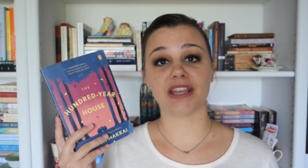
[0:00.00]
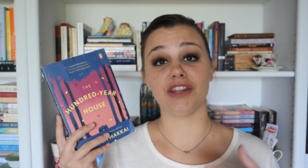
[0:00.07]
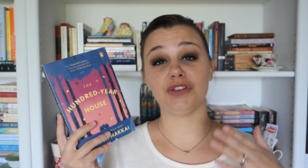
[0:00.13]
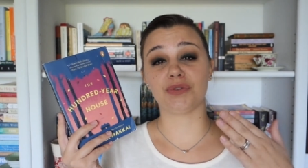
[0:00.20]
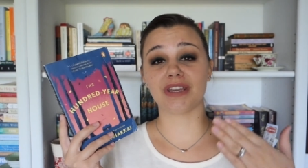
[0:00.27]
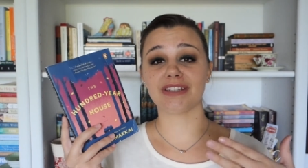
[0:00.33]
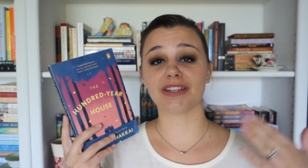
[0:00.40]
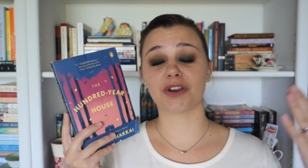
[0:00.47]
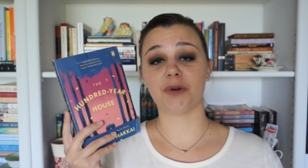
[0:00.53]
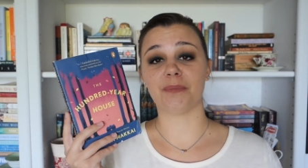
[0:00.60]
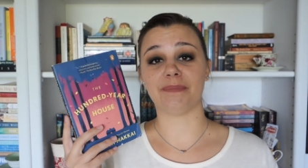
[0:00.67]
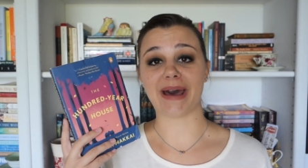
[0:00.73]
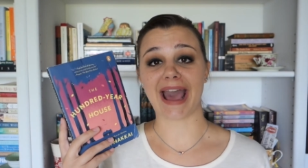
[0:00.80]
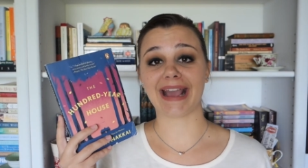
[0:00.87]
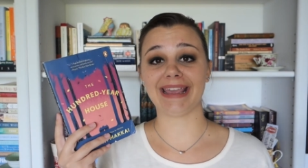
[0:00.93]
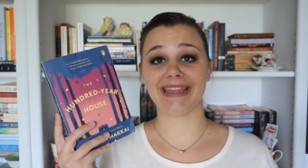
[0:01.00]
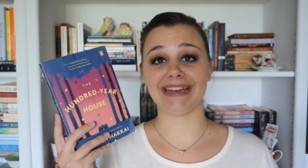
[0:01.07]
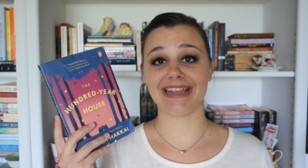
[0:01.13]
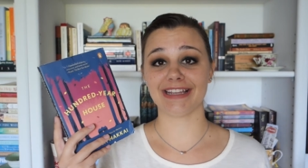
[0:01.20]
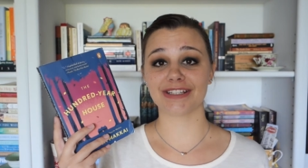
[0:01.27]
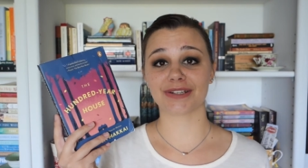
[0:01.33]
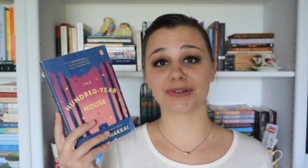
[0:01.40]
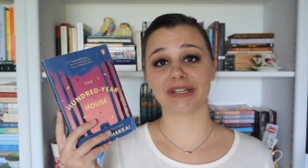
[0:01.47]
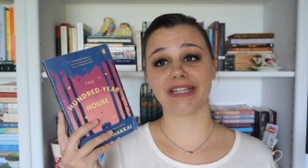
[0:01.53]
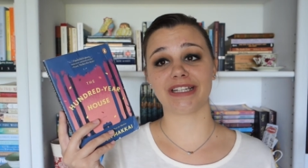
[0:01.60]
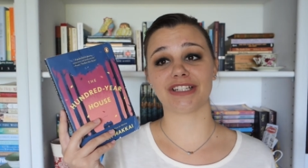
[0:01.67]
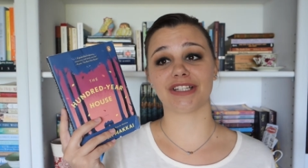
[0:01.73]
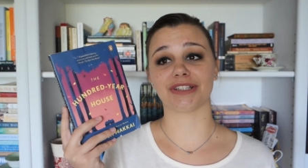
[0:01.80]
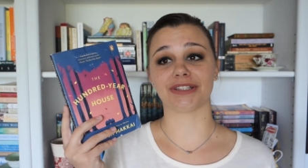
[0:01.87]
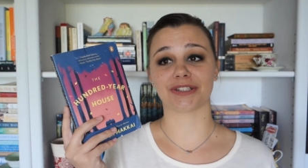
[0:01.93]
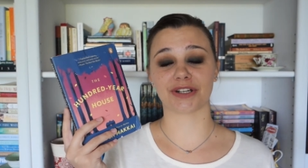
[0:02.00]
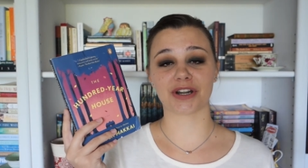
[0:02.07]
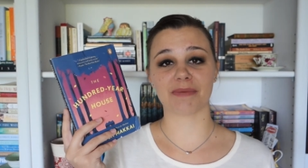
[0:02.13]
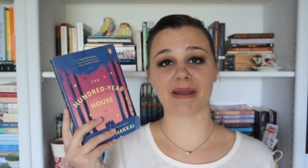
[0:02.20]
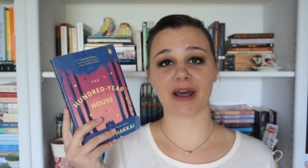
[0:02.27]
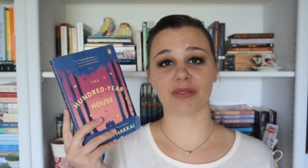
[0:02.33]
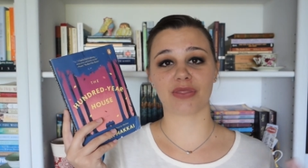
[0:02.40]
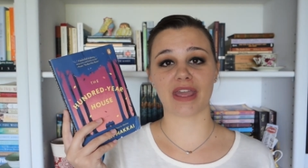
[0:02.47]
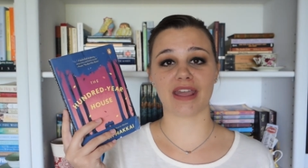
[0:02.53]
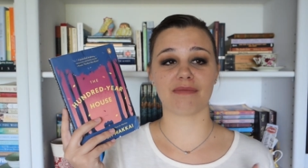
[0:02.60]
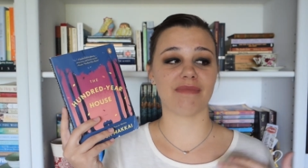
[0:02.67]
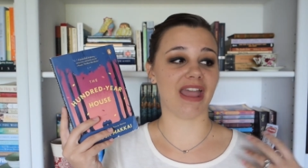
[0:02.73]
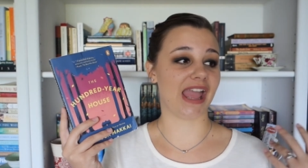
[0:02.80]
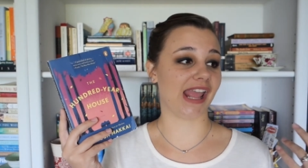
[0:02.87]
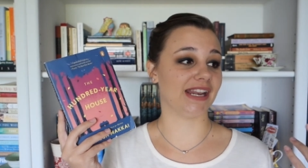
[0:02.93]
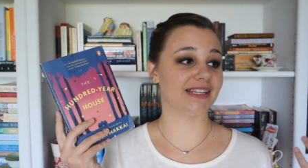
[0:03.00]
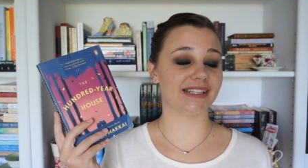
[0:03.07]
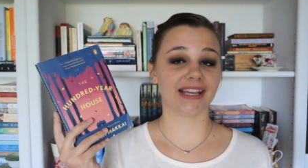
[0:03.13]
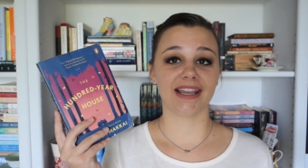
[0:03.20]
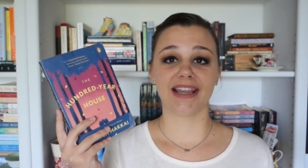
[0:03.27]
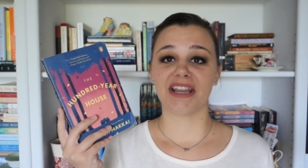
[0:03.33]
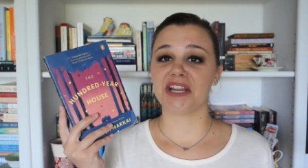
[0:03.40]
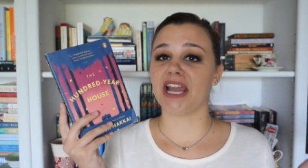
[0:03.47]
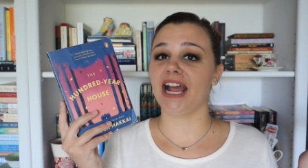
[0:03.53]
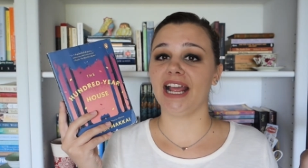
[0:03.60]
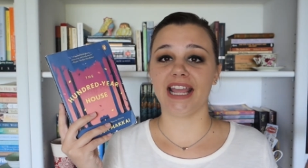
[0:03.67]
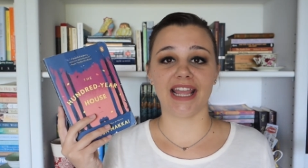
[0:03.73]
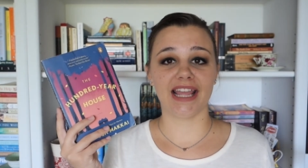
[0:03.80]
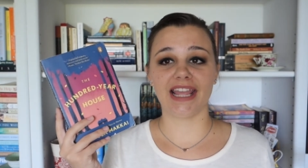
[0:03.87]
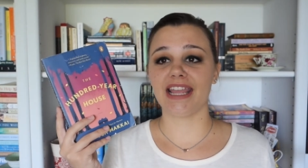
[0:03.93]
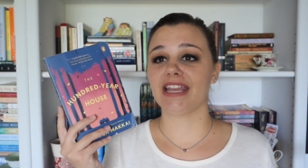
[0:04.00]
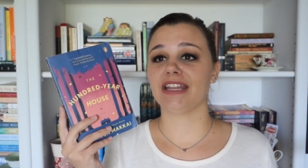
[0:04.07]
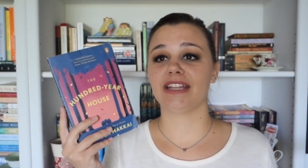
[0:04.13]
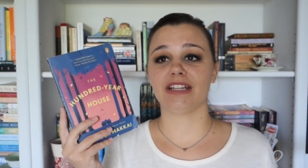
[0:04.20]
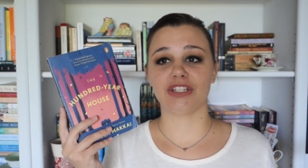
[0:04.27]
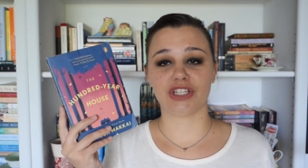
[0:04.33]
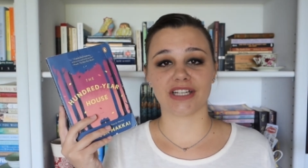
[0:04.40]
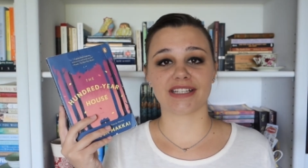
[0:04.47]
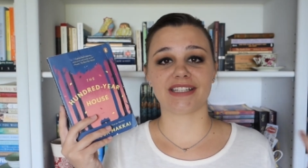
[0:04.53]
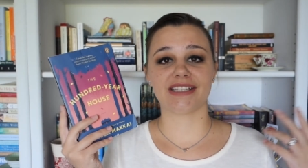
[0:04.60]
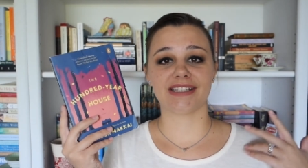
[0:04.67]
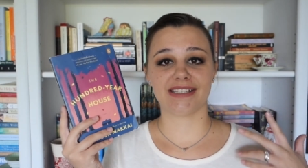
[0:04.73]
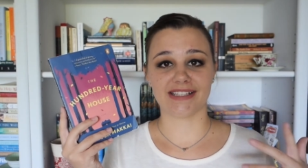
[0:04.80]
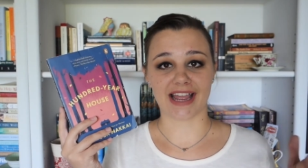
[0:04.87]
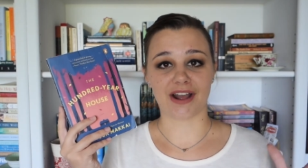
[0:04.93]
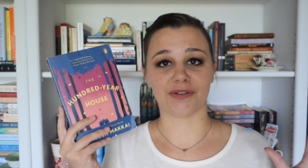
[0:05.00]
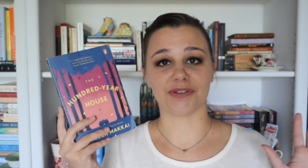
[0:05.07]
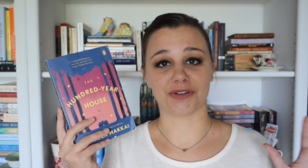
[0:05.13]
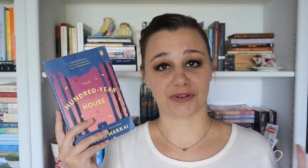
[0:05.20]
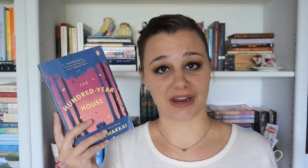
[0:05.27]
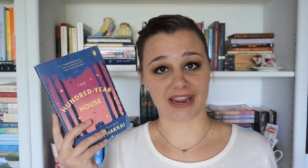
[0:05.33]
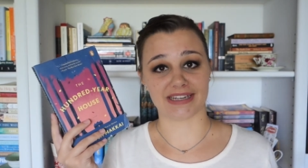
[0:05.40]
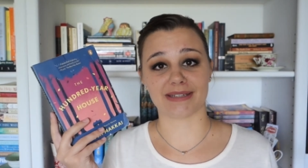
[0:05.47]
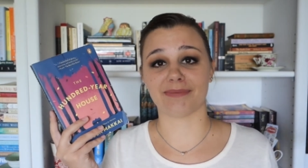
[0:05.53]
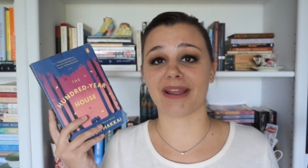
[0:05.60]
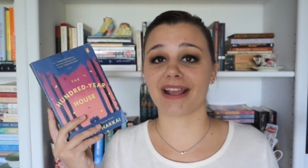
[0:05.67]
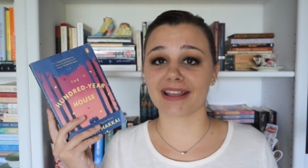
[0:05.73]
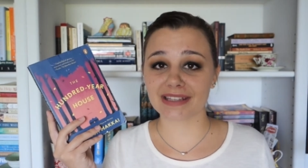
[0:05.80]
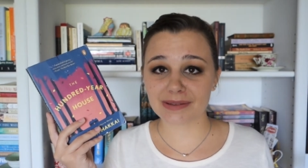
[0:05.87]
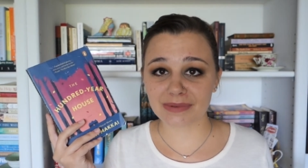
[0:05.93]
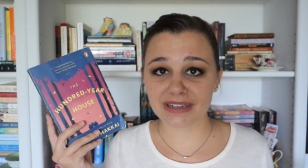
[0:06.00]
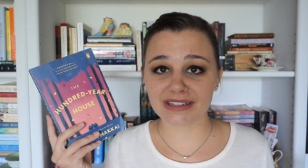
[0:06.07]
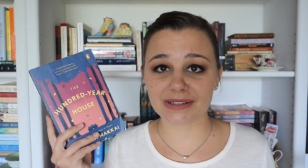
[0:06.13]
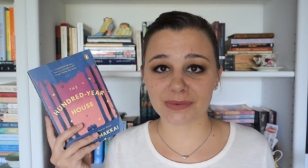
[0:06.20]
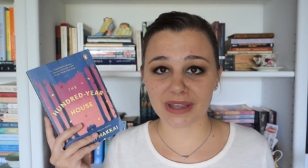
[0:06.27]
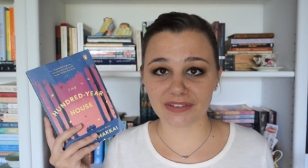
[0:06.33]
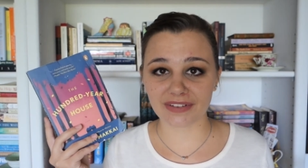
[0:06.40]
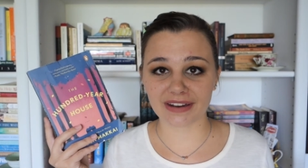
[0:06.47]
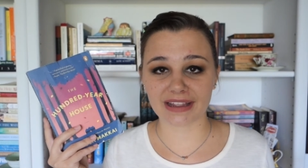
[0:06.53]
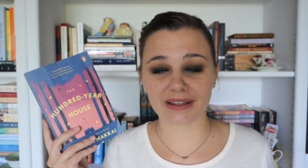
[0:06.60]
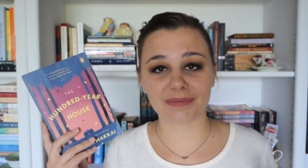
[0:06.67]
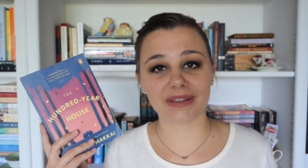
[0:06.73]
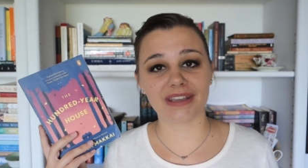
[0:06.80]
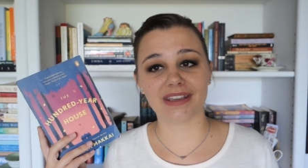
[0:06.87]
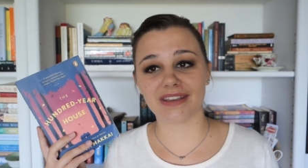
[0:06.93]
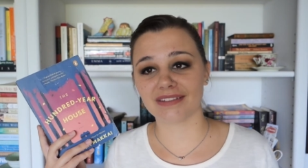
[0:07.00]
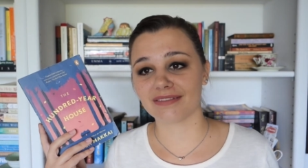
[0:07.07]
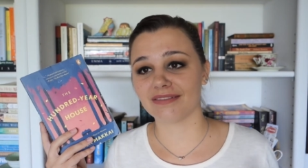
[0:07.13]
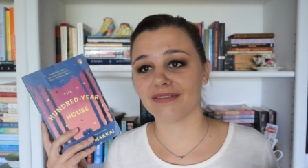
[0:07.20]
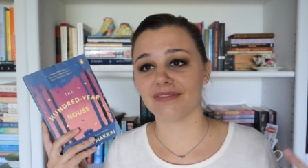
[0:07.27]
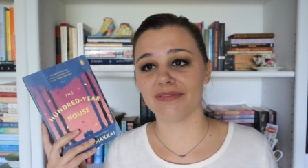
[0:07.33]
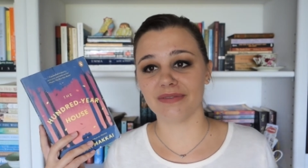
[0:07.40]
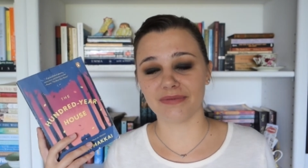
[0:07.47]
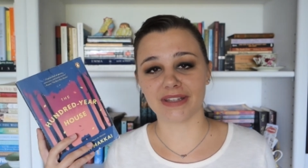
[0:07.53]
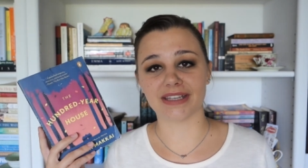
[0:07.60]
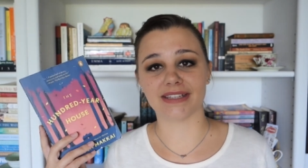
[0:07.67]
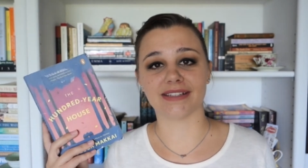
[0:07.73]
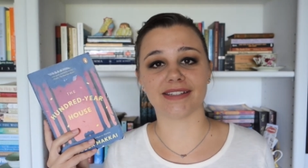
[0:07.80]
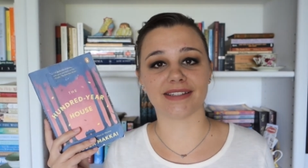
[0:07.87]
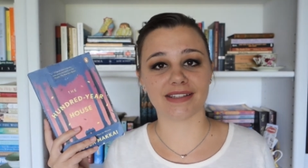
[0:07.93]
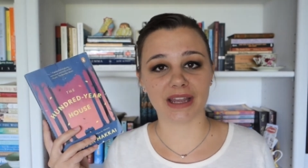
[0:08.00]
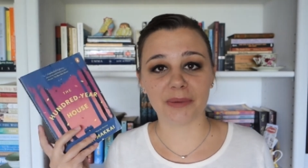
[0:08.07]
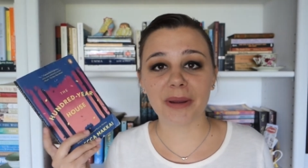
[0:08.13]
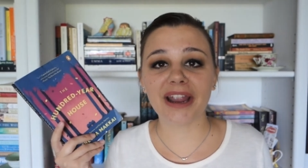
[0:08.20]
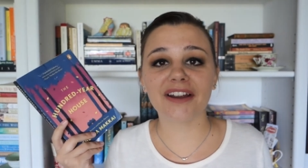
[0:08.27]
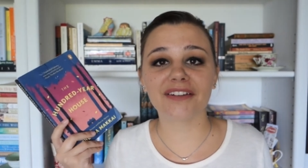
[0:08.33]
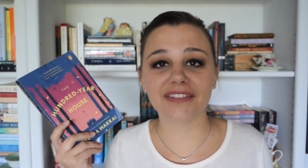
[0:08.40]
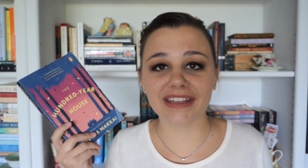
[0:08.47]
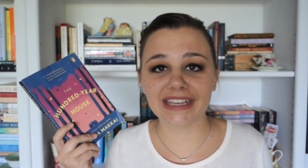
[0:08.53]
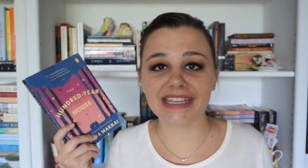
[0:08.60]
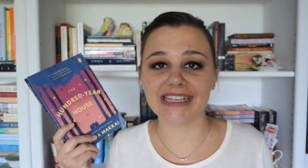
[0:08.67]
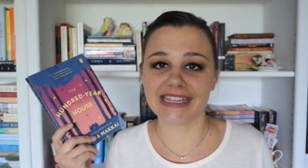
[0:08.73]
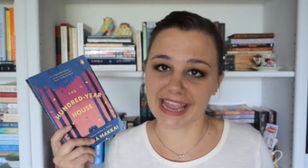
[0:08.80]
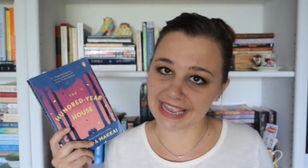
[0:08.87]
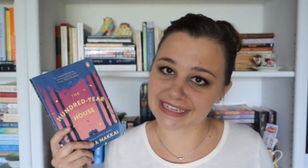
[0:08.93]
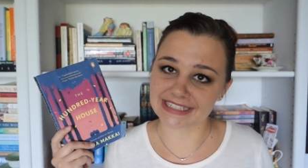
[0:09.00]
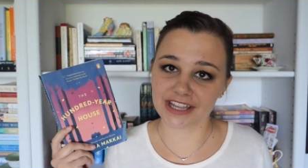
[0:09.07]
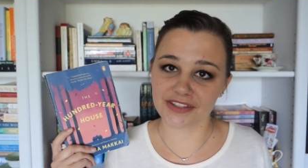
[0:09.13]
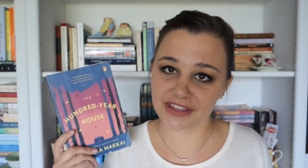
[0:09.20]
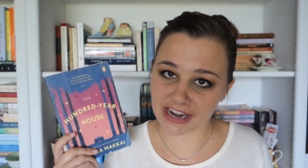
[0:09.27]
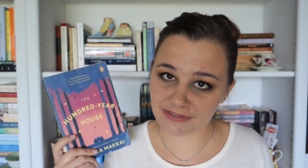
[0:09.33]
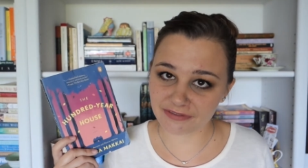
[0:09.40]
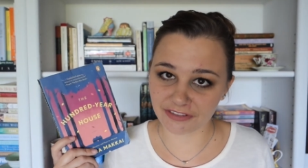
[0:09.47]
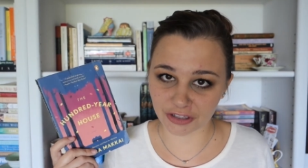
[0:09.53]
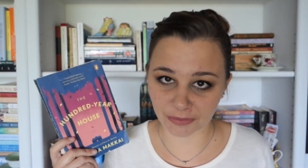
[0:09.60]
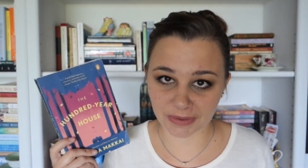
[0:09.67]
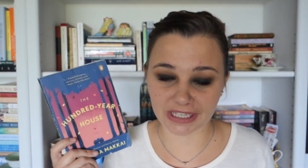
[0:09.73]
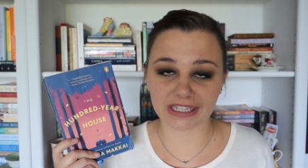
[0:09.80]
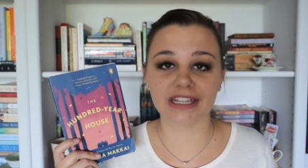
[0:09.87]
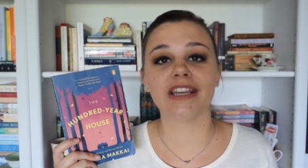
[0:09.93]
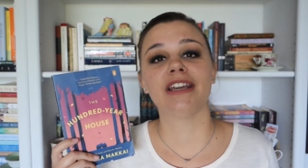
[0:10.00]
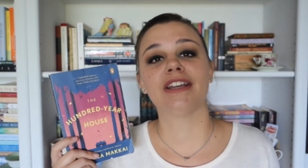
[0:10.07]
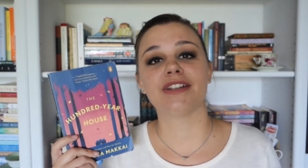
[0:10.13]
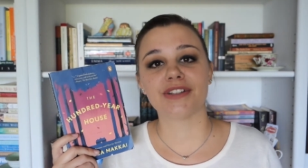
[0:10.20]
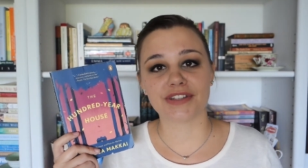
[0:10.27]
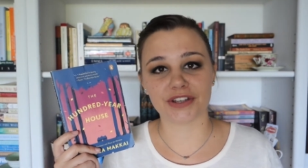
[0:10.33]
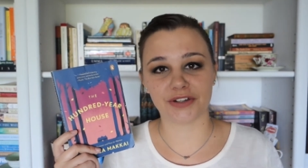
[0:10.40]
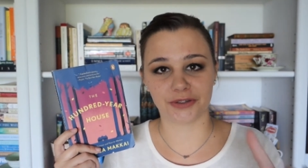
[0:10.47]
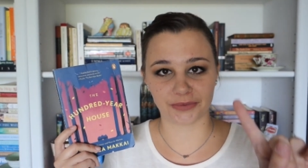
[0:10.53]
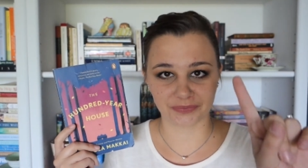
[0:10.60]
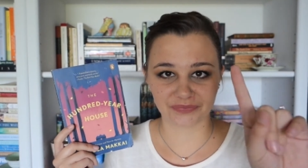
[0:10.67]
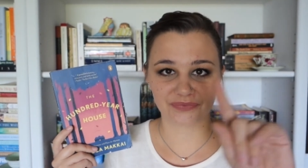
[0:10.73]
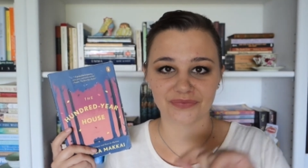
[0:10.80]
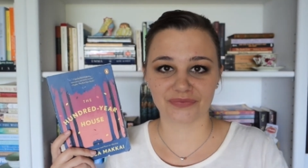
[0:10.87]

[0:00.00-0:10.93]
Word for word: And you get to go back in history to learn about them, and it just sounds great. My husband is waving at me because apparently he can't tell that I'm filming, so